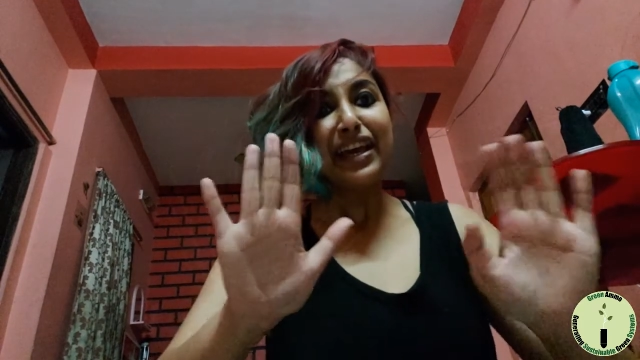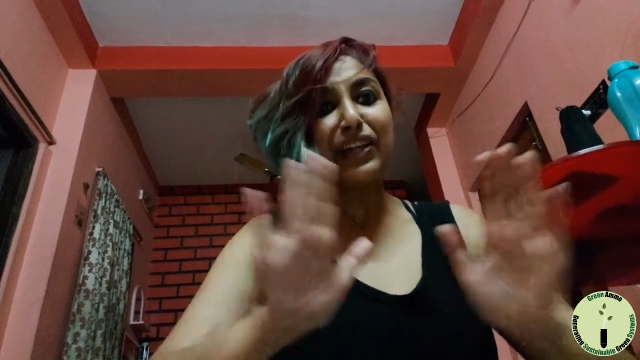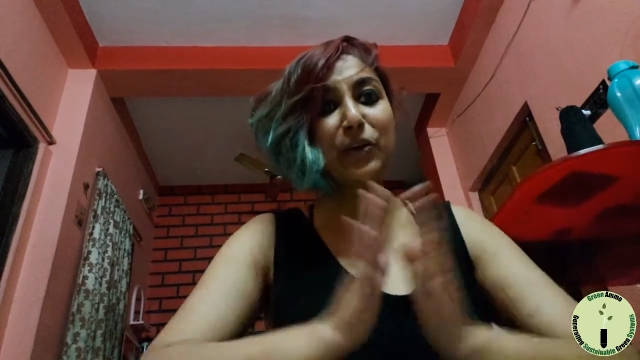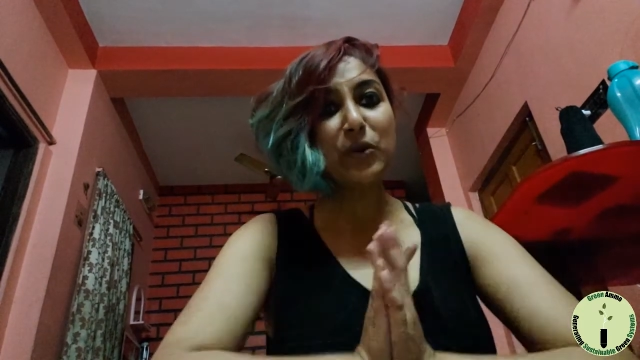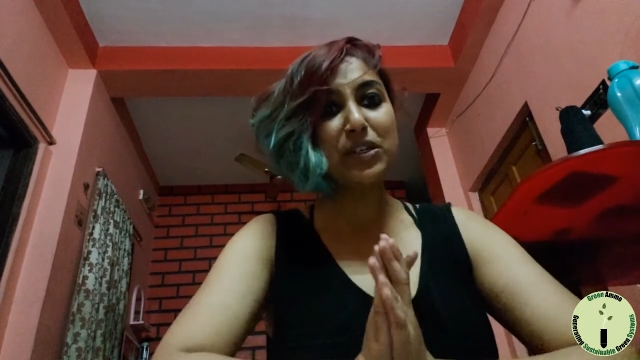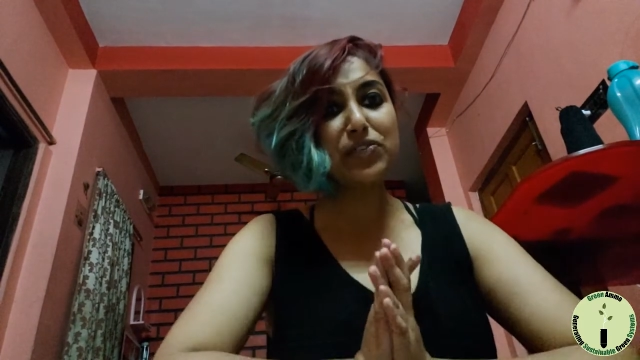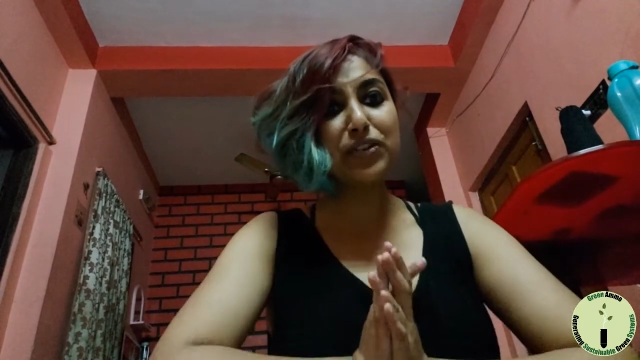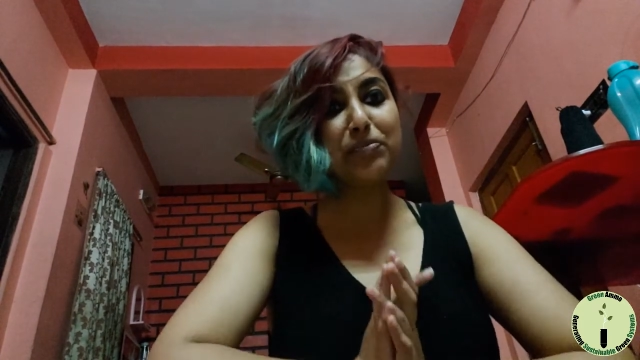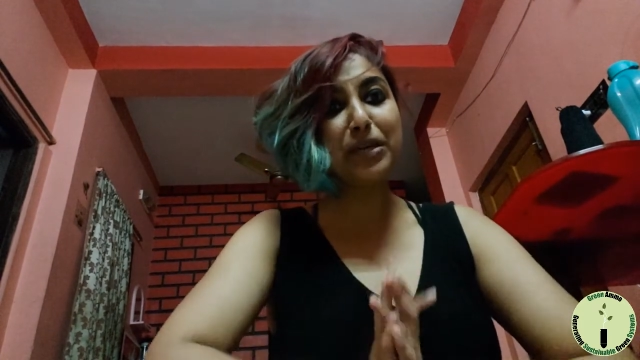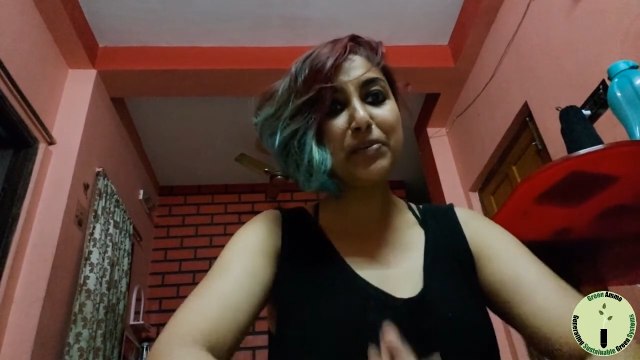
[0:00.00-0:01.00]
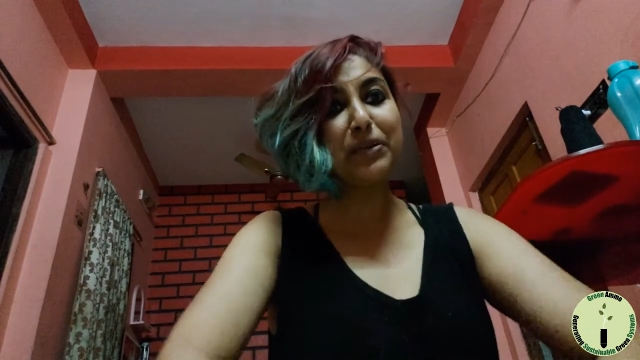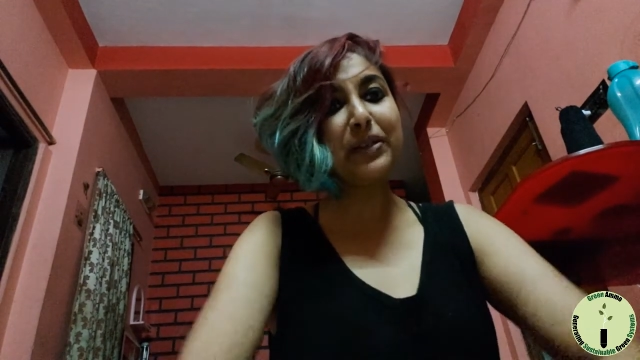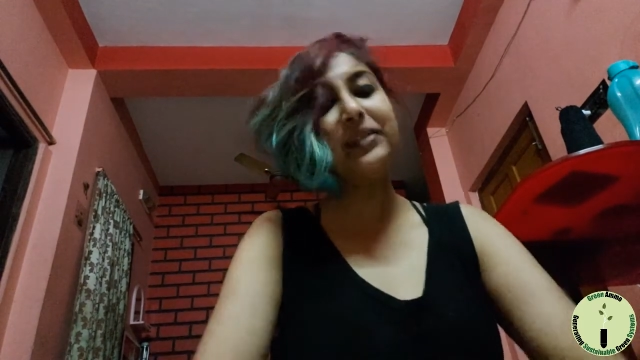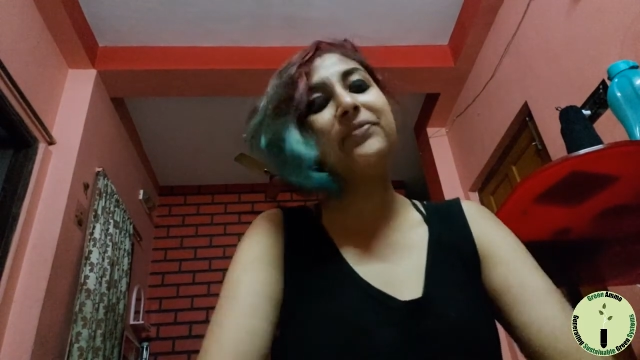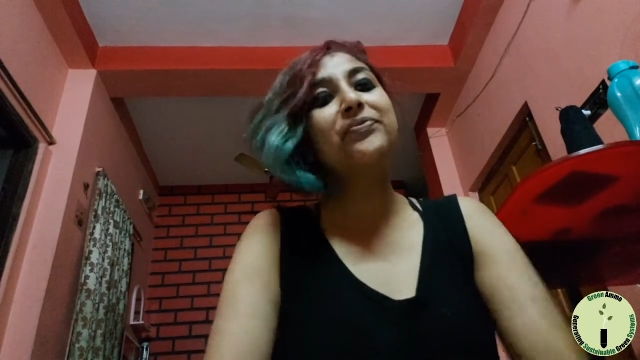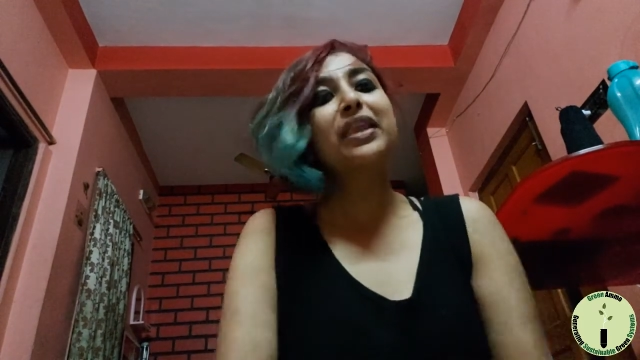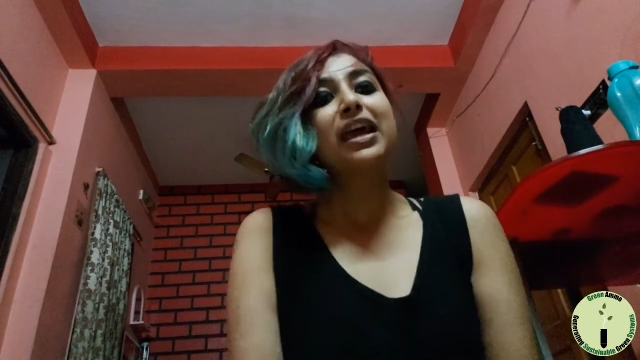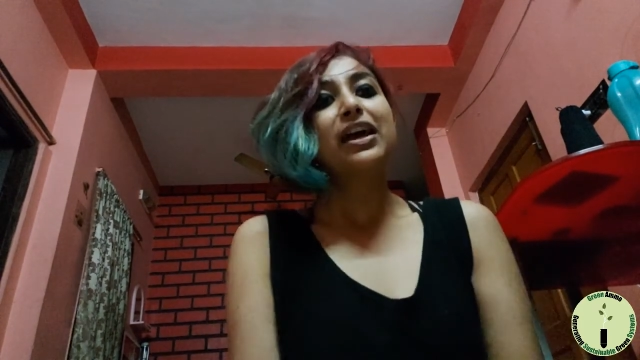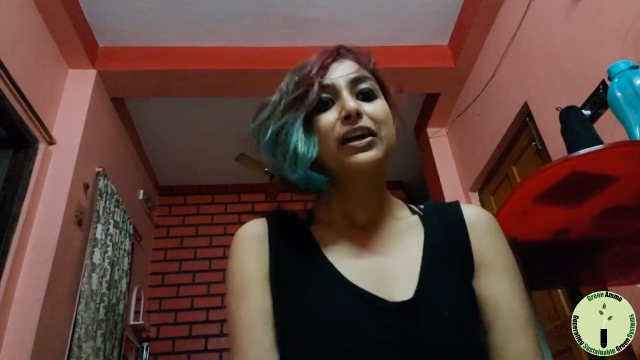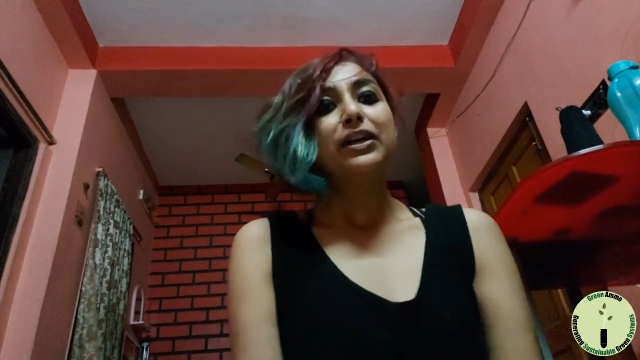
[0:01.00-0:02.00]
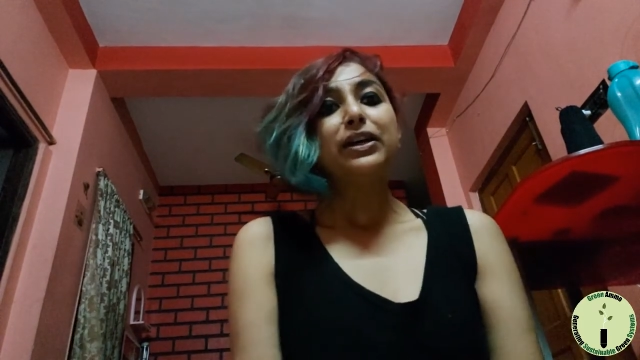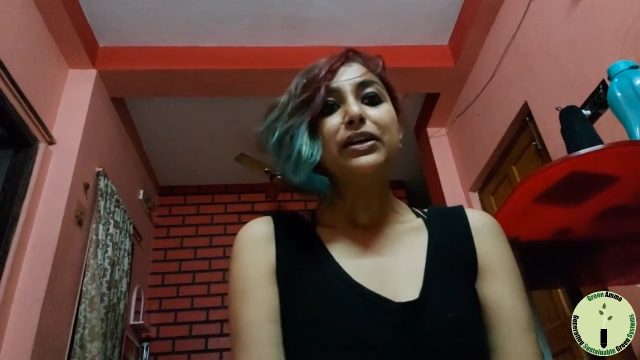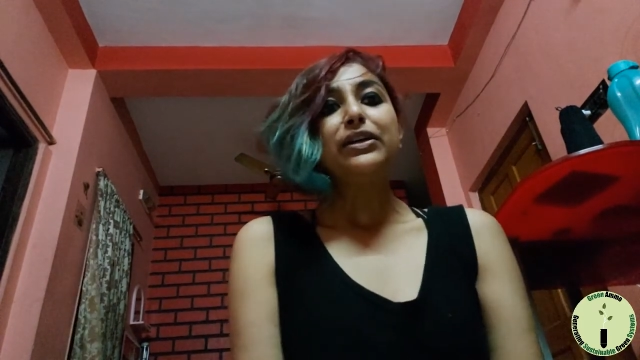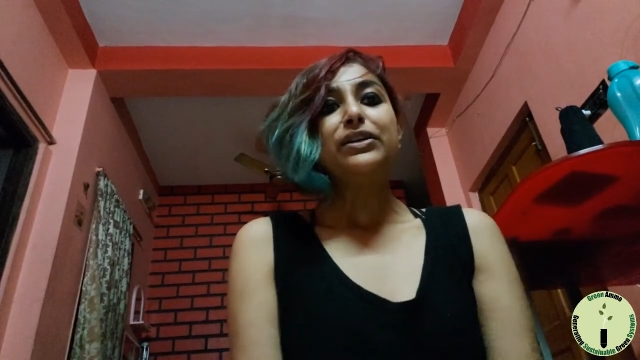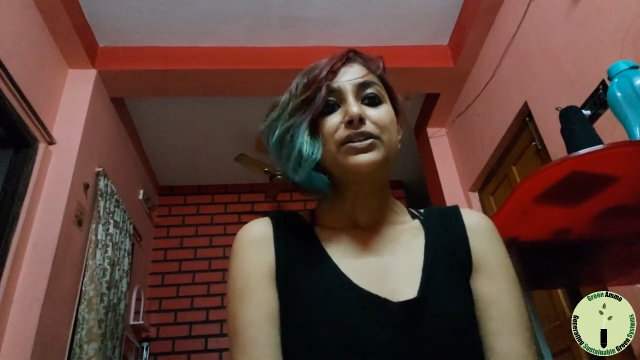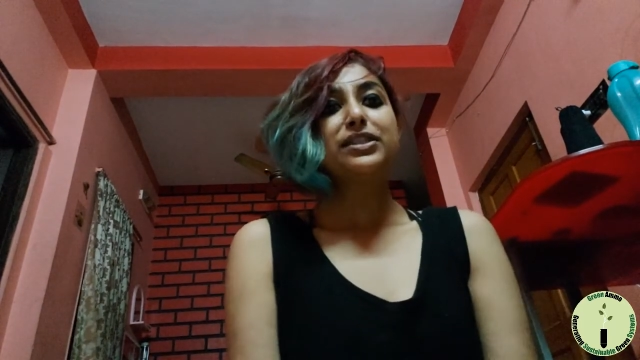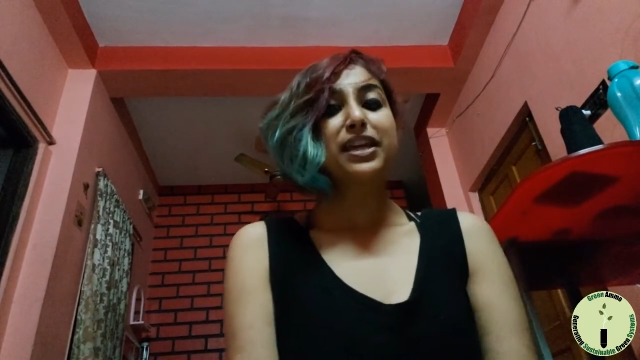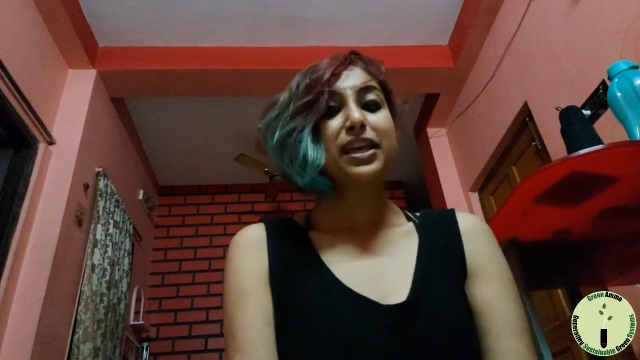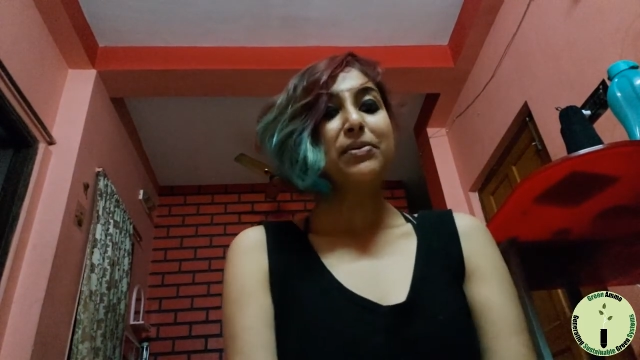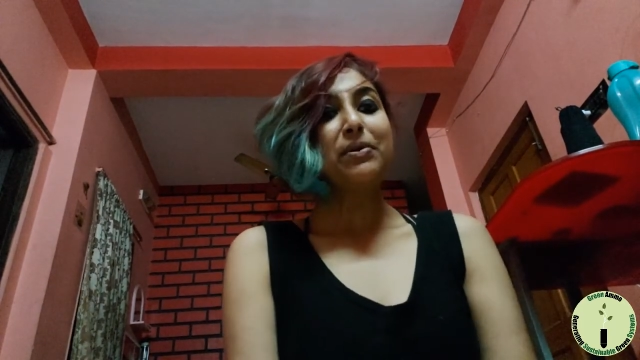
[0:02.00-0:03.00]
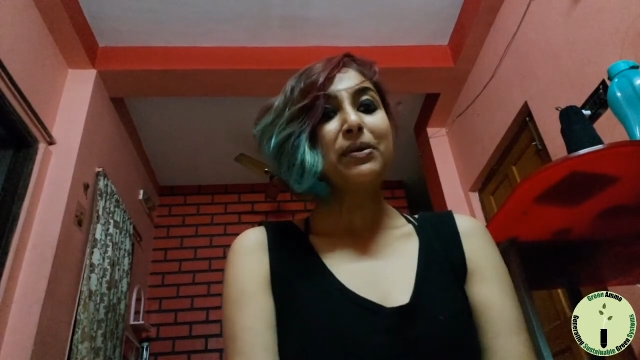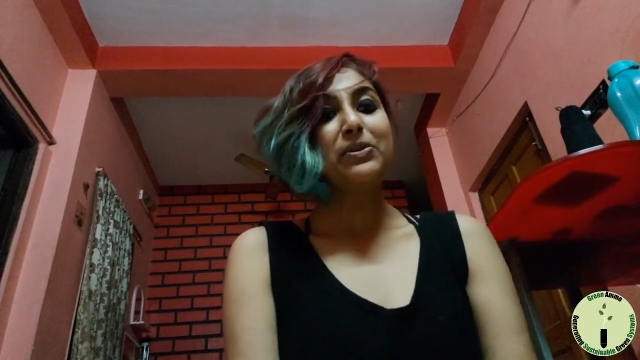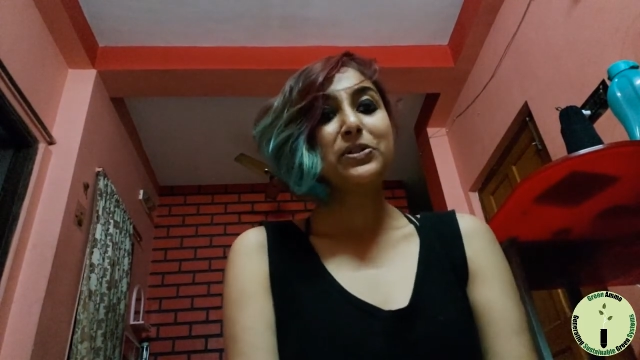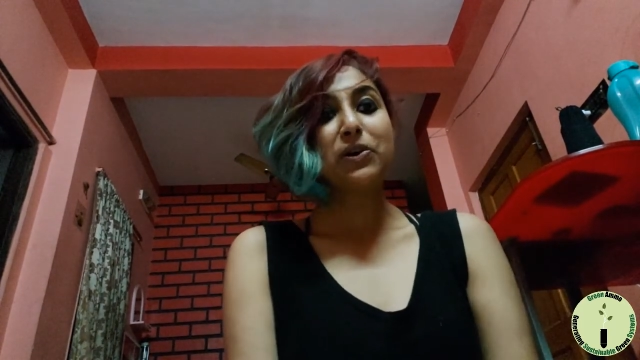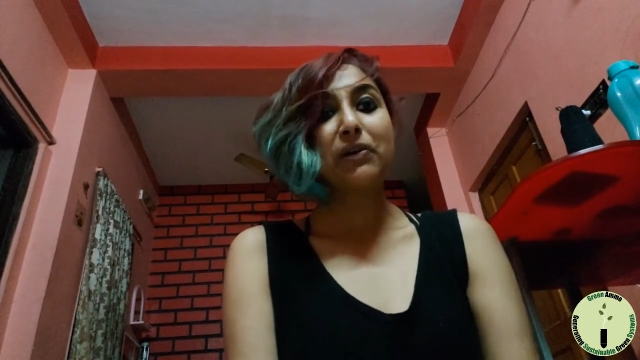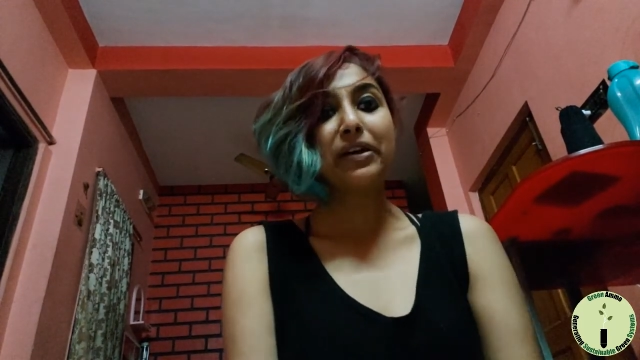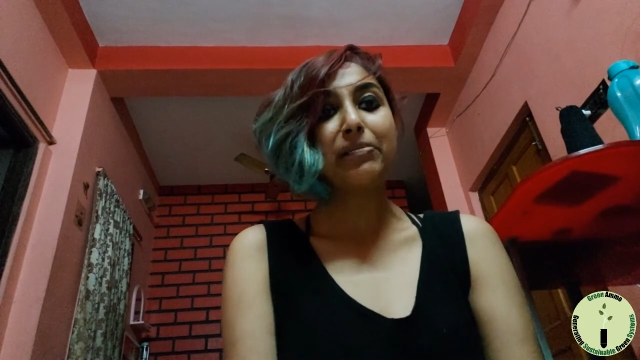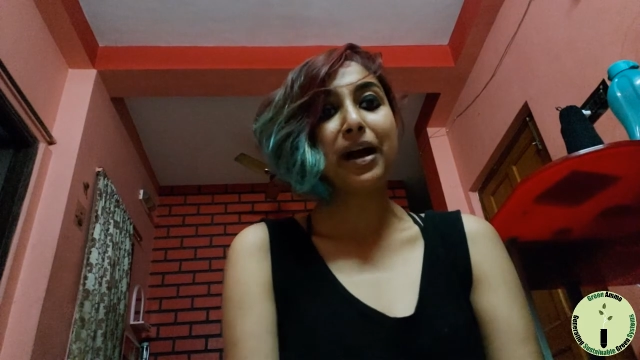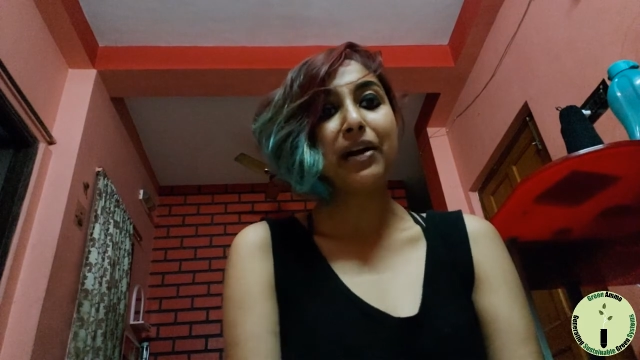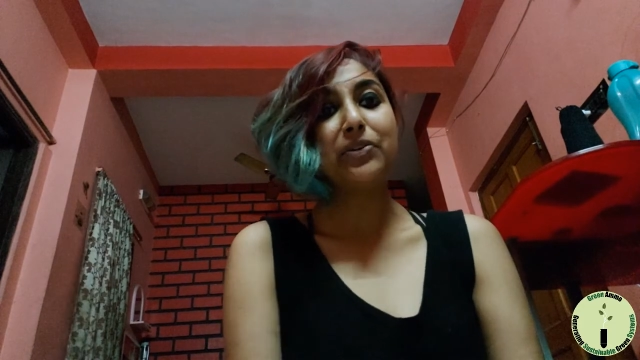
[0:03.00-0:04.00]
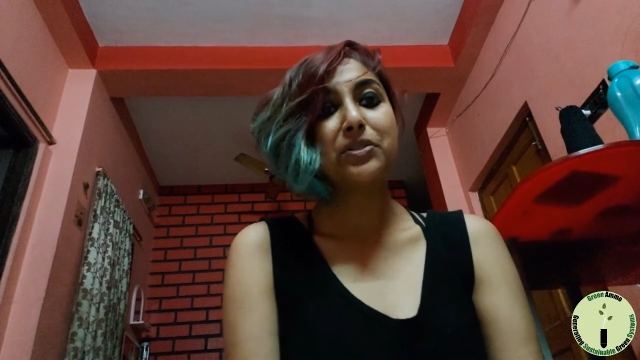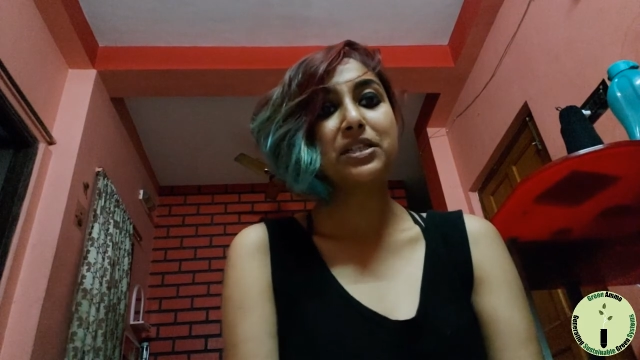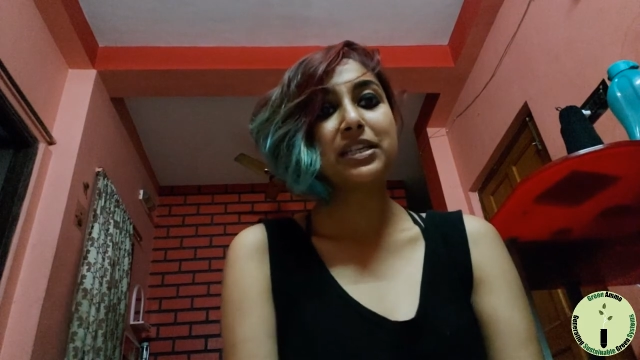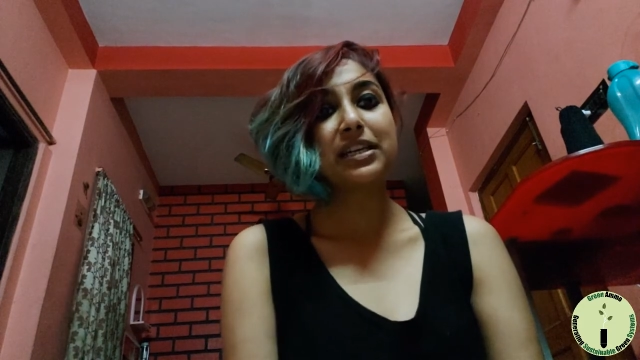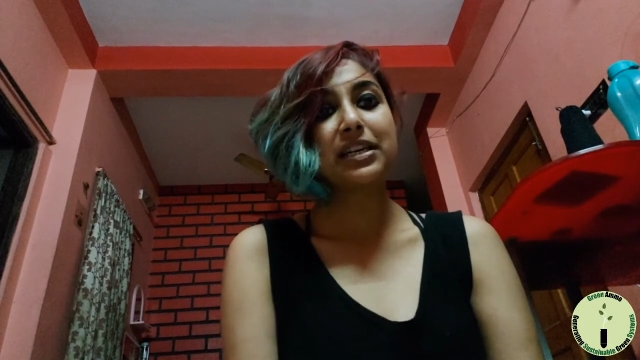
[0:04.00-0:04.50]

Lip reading: Hello, wonderful people. Today we want to talk about